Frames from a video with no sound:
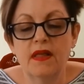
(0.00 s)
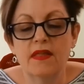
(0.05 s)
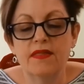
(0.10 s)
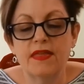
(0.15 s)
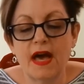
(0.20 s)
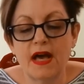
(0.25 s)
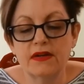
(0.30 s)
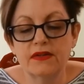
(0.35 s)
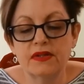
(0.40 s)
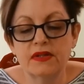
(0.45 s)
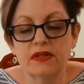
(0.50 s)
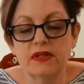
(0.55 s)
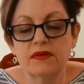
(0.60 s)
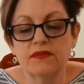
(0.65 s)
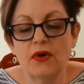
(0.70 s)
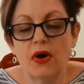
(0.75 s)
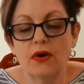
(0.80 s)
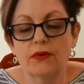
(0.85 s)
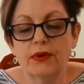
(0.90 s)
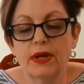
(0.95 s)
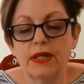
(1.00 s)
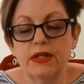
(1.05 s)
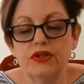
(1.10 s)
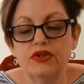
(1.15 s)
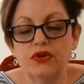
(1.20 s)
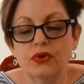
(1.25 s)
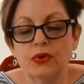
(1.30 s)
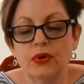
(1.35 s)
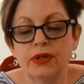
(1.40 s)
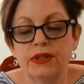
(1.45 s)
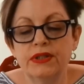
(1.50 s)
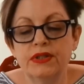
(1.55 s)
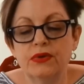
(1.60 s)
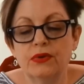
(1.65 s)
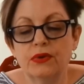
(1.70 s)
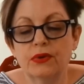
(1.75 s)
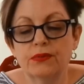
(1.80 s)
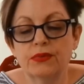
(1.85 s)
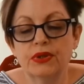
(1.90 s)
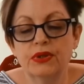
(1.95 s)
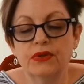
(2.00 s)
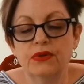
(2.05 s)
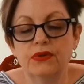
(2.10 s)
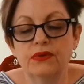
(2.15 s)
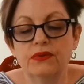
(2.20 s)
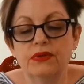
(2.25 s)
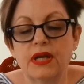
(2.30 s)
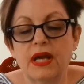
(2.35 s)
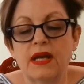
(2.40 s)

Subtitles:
Thousands have already joined or renewed,